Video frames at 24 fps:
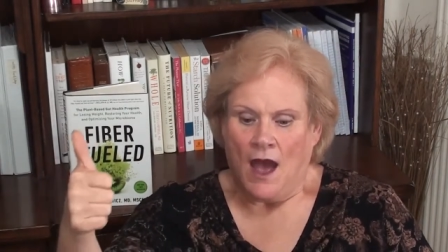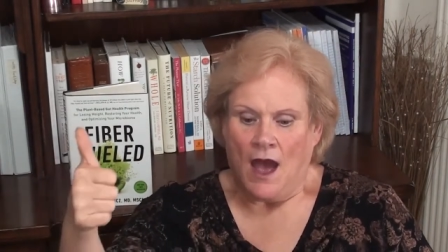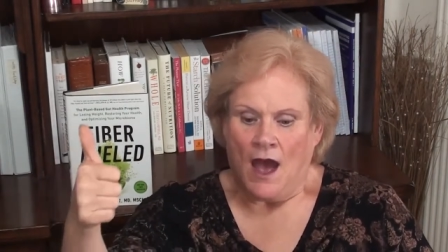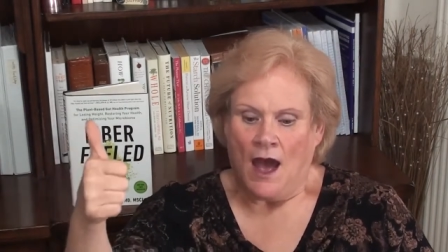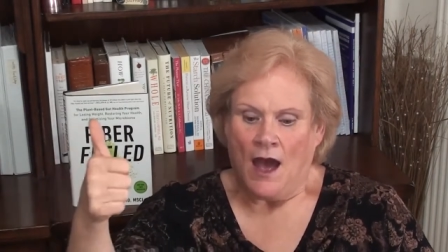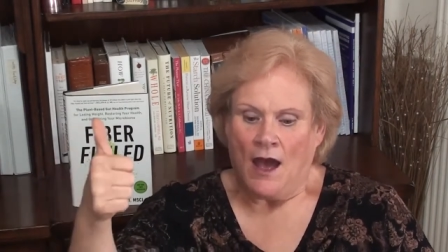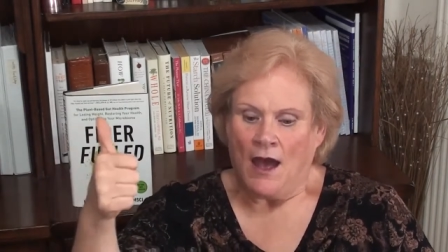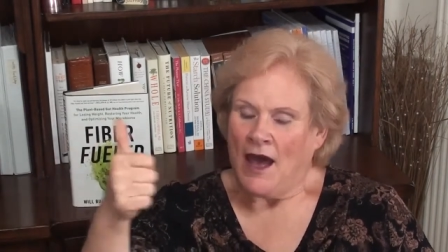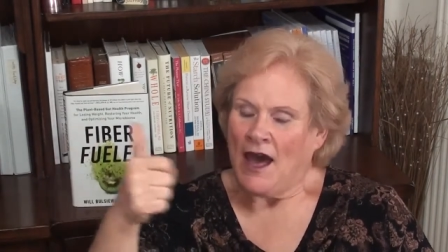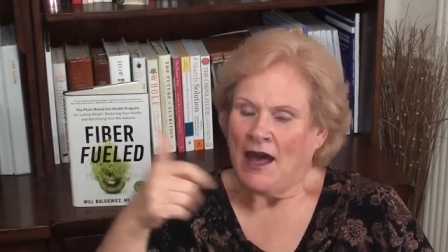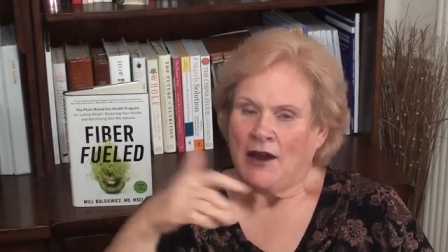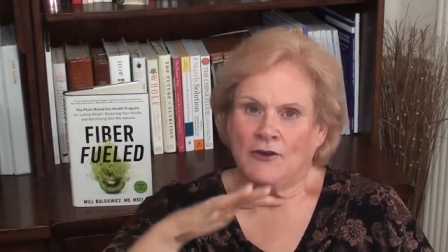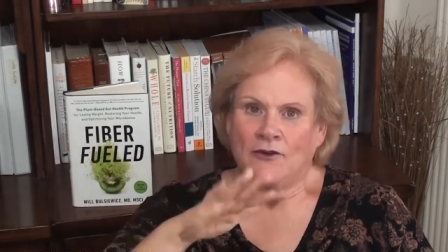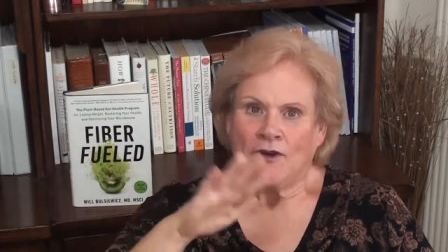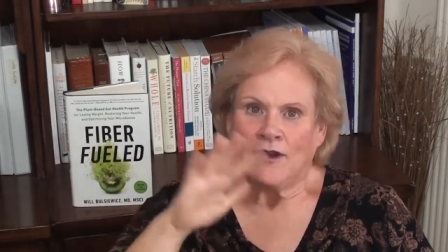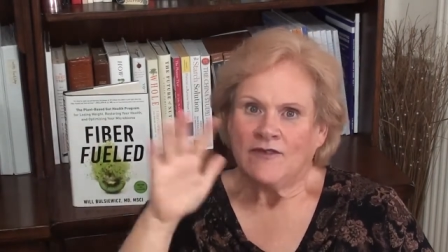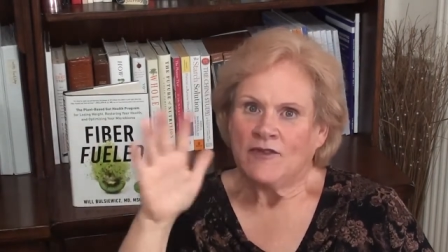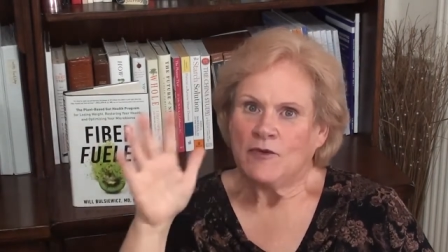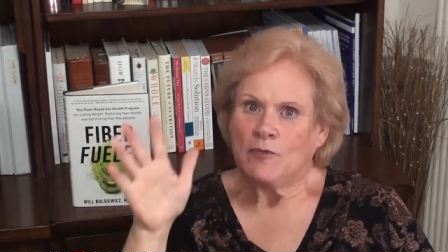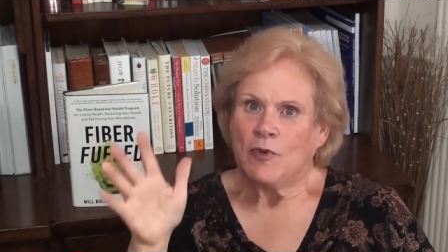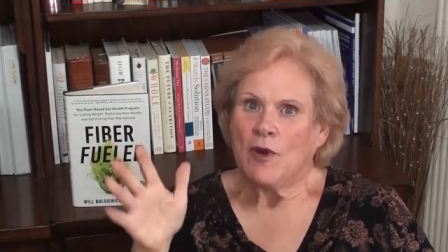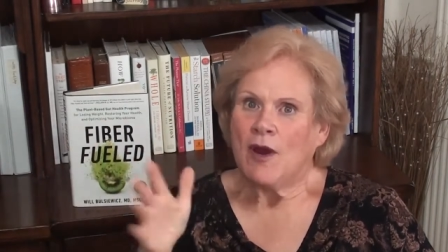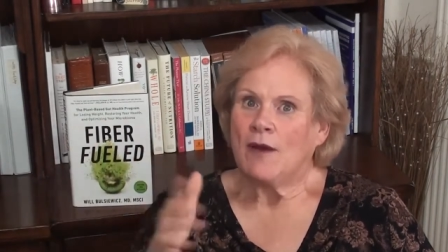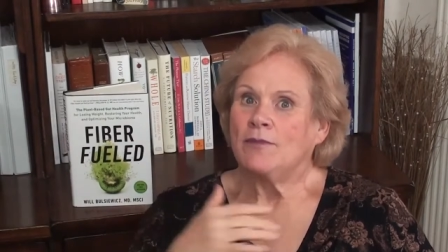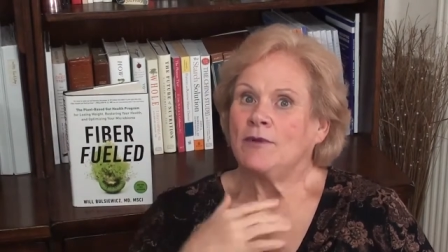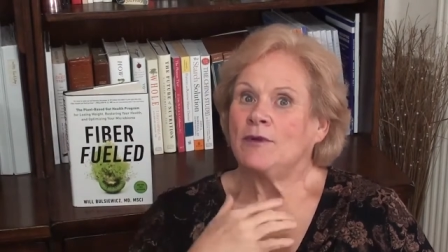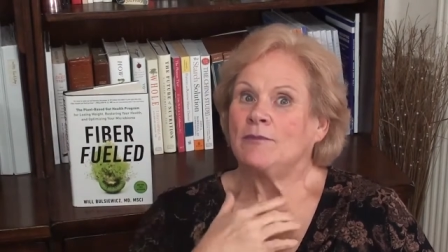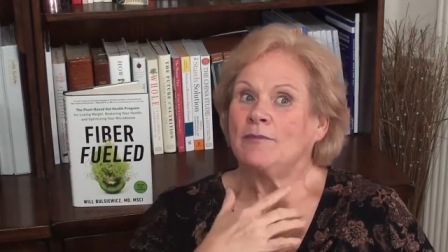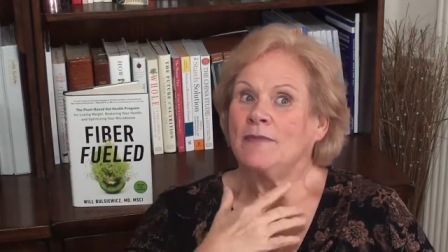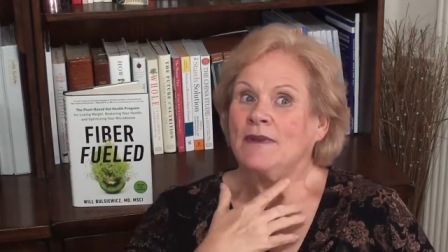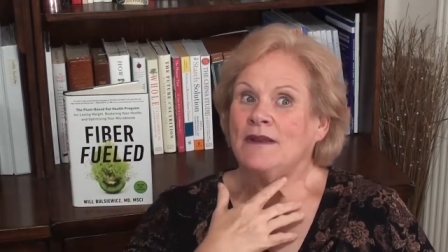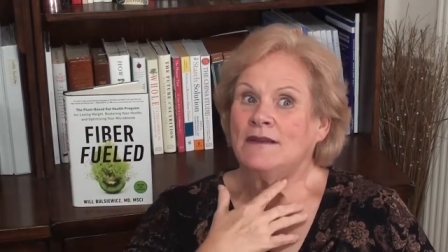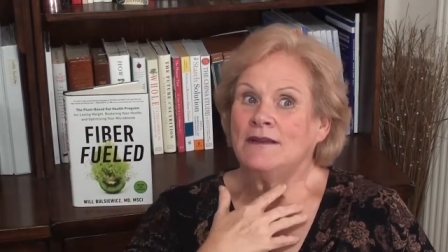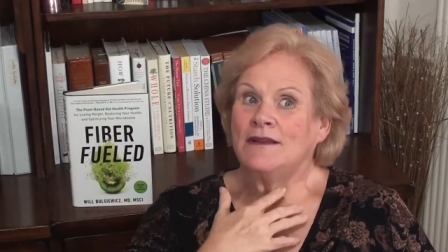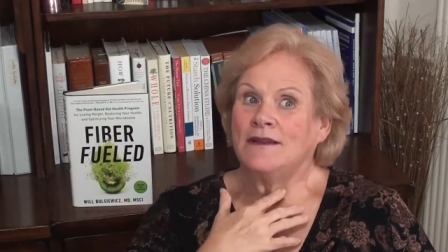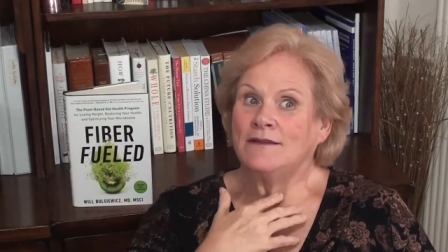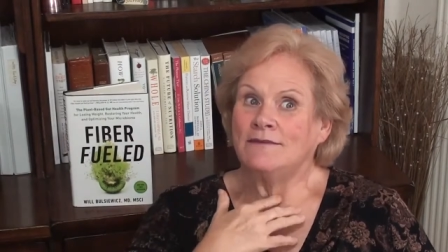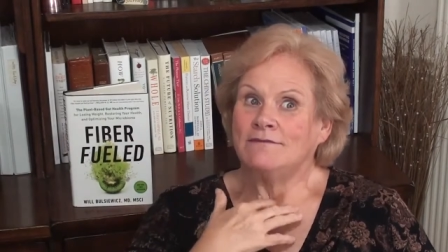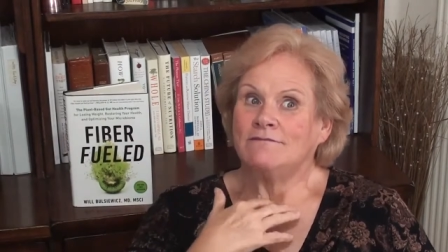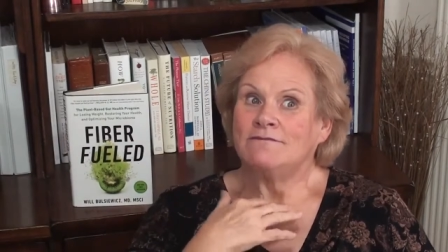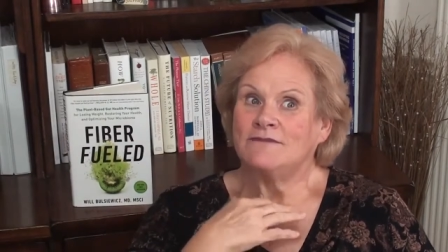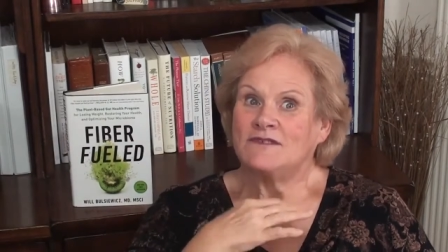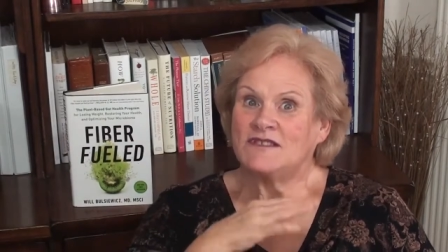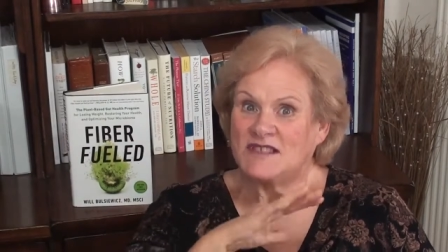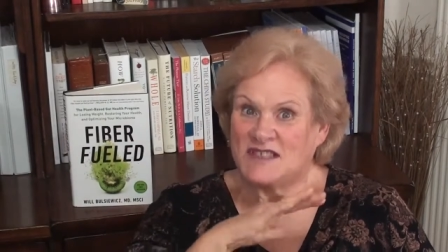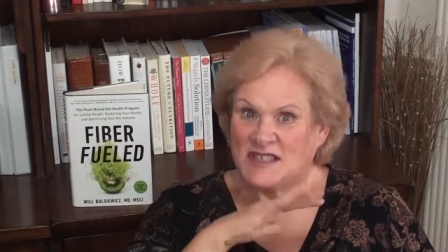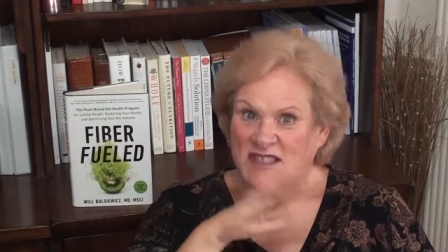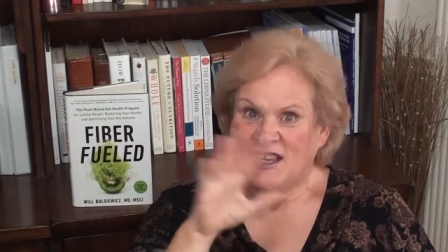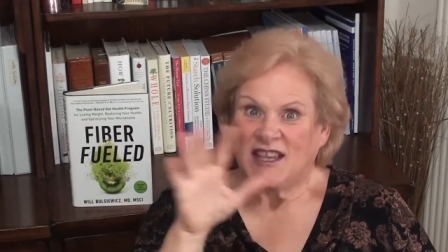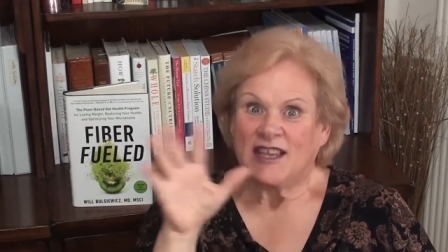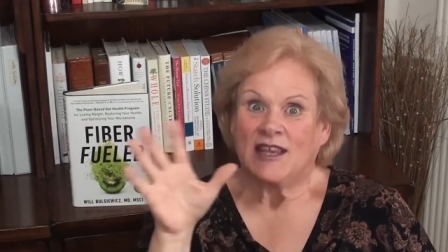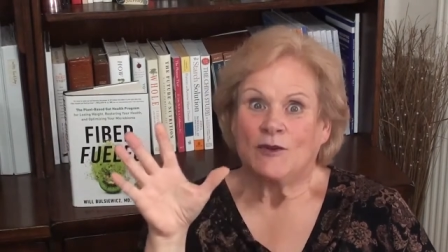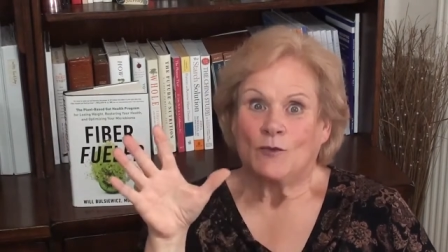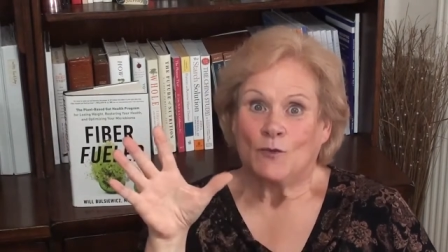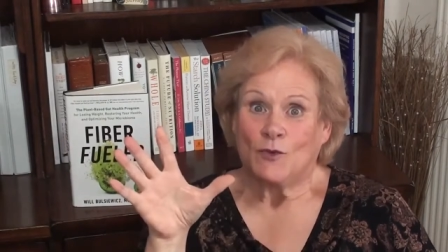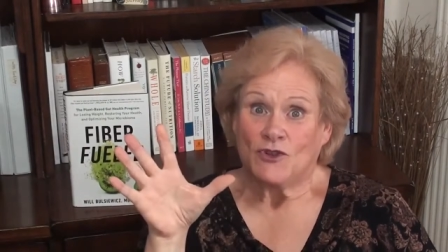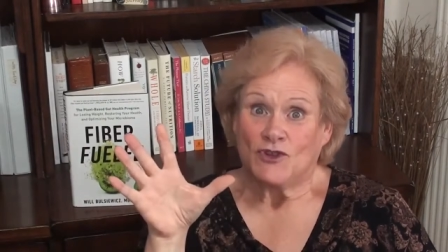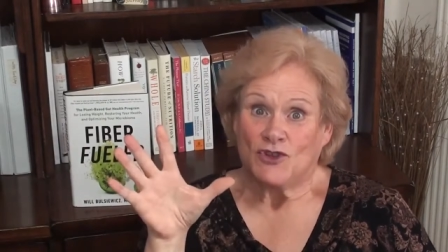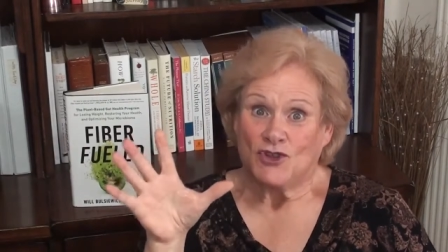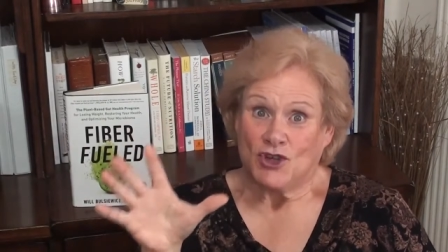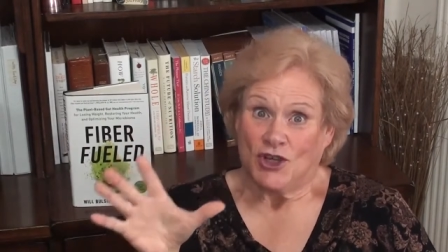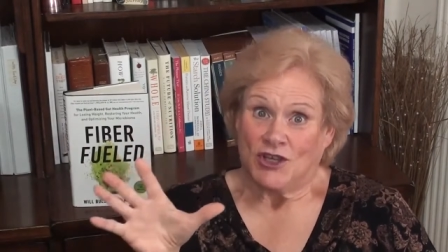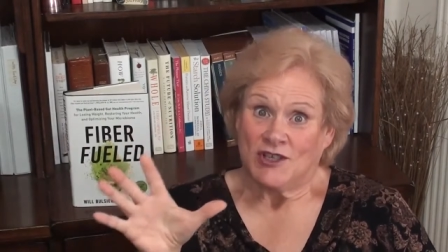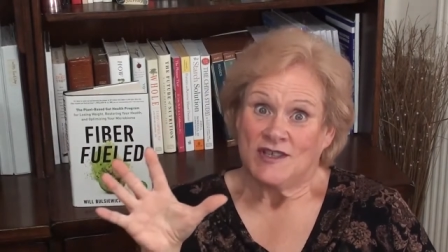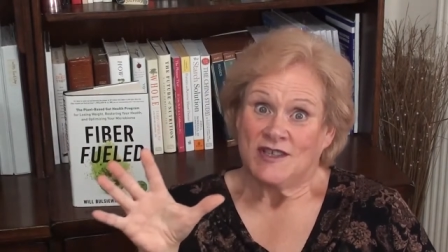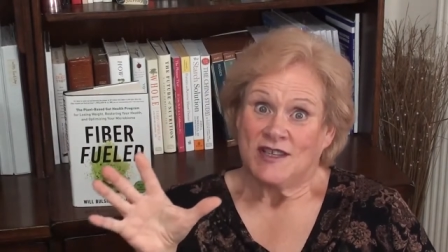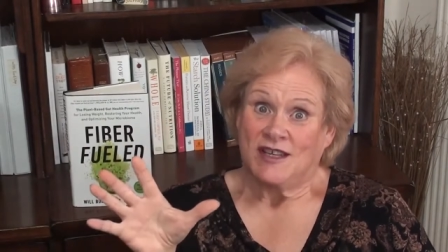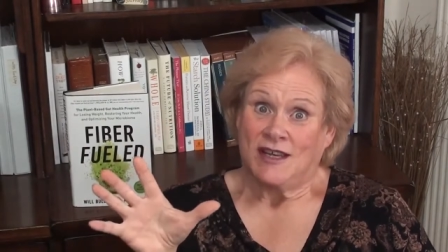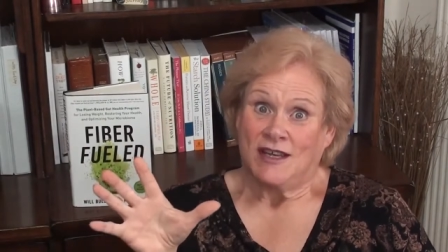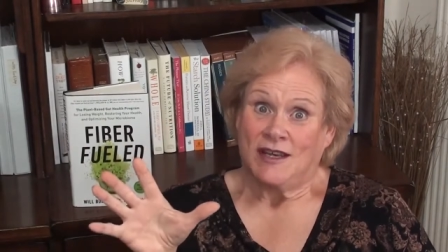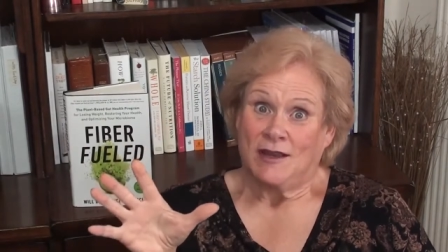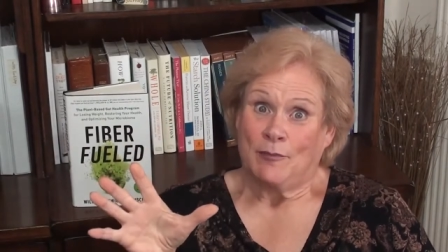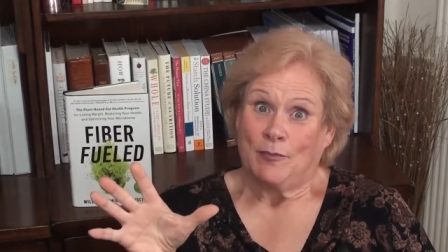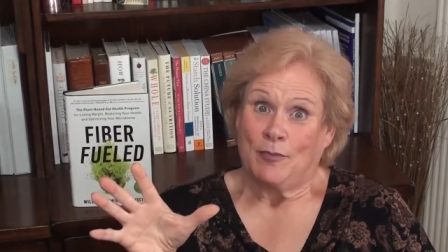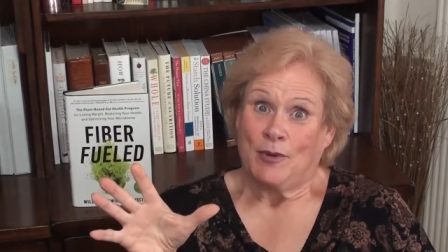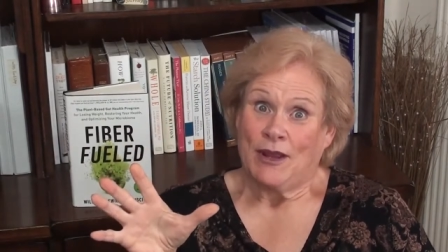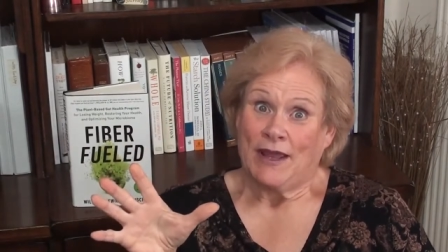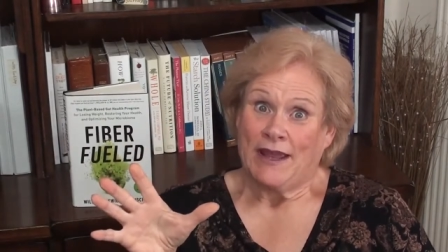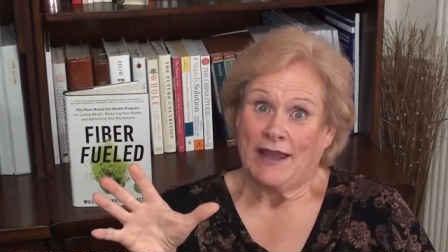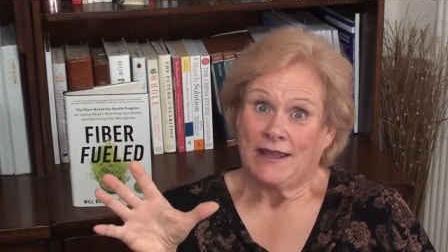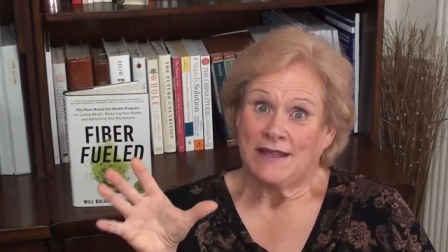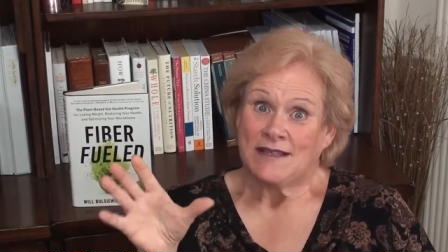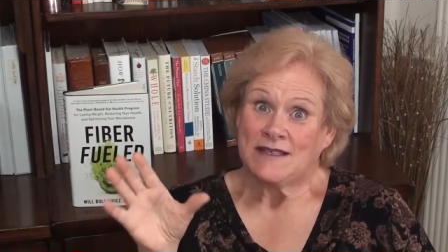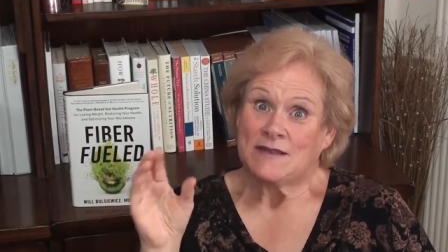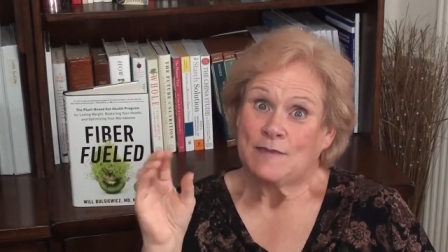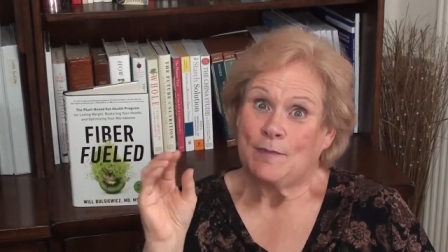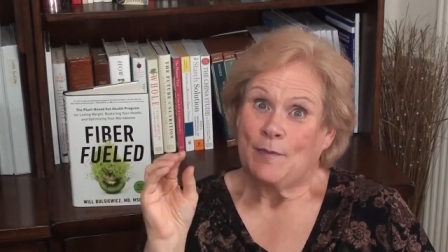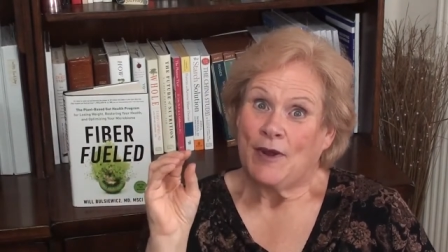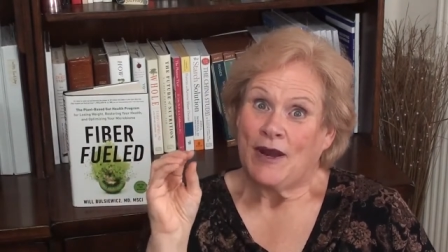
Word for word: Uh, I don't have any problem sticking with just eating plants,